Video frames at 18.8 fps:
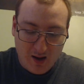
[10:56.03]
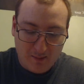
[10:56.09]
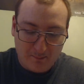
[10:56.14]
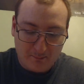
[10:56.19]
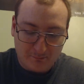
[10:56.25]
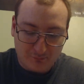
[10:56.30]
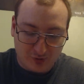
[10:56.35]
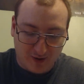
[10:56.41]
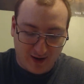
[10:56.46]

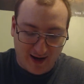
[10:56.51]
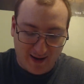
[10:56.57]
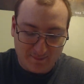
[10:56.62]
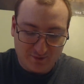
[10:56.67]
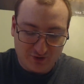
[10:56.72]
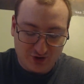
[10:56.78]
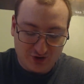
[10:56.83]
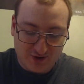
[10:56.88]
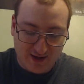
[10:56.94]
"Perhaps
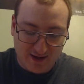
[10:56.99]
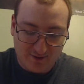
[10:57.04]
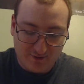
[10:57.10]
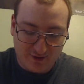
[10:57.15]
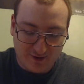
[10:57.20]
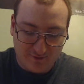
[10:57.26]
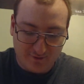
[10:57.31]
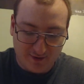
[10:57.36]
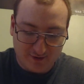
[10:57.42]
to change the
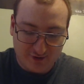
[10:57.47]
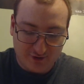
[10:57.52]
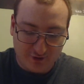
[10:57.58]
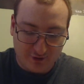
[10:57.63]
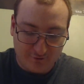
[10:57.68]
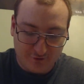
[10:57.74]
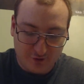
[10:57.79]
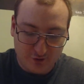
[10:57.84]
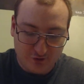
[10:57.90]
events of the
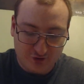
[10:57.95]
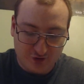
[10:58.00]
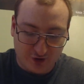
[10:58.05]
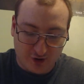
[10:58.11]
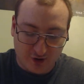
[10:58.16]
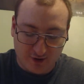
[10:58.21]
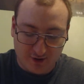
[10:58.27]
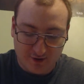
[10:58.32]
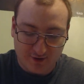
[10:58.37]
future,
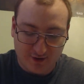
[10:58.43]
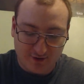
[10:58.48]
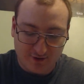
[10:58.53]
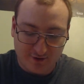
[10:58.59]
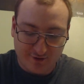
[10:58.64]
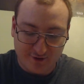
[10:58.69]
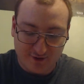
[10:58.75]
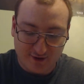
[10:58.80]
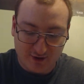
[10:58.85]
such as
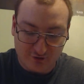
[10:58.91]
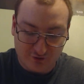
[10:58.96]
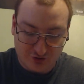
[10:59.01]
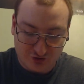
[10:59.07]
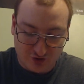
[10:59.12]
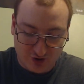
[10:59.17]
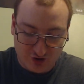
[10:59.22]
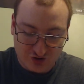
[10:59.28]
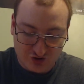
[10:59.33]
the
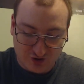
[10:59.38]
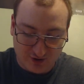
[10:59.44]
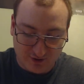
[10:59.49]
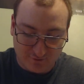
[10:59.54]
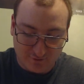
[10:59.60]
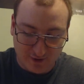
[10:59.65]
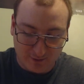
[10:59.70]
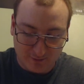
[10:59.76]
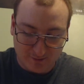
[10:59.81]
destruction of
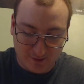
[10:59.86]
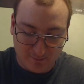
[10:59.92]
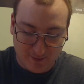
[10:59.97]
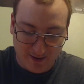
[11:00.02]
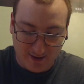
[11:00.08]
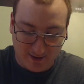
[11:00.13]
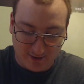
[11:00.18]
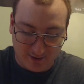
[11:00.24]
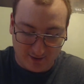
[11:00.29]
Delta
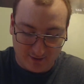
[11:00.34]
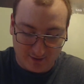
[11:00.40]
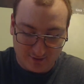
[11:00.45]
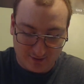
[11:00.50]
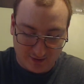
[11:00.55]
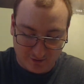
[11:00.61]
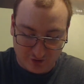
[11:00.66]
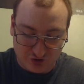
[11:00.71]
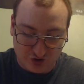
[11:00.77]
Mega,"
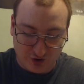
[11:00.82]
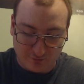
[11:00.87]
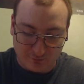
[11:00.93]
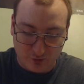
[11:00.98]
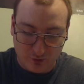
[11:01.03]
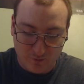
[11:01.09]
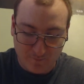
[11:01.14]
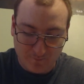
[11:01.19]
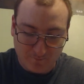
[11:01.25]
said the General.